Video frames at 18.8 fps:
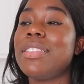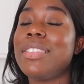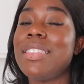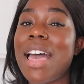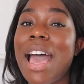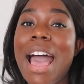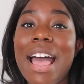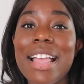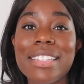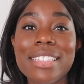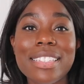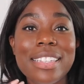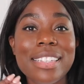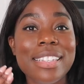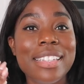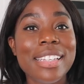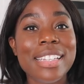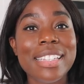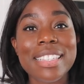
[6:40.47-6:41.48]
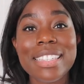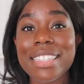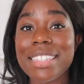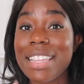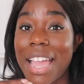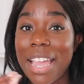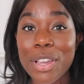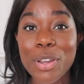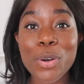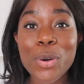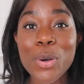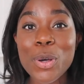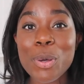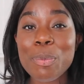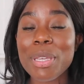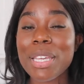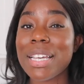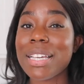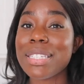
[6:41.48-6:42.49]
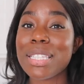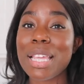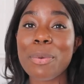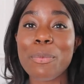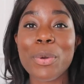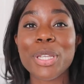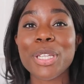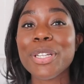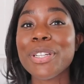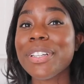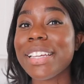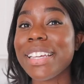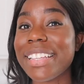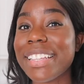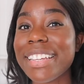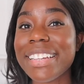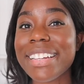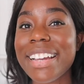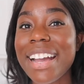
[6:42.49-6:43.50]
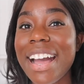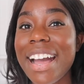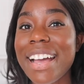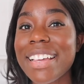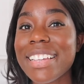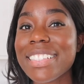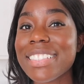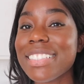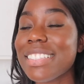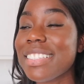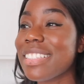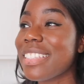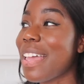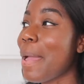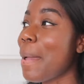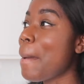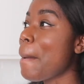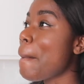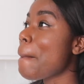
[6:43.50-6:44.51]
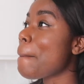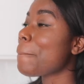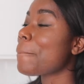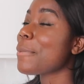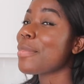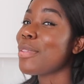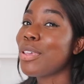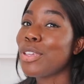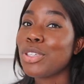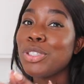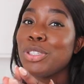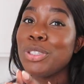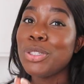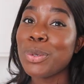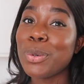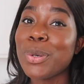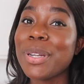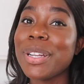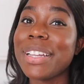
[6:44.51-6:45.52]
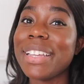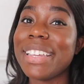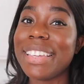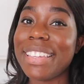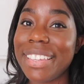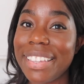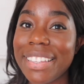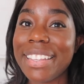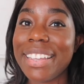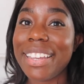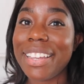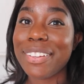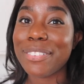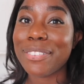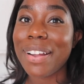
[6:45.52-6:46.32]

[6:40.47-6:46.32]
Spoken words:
that cycle because like when you're in it, guys, you're in it,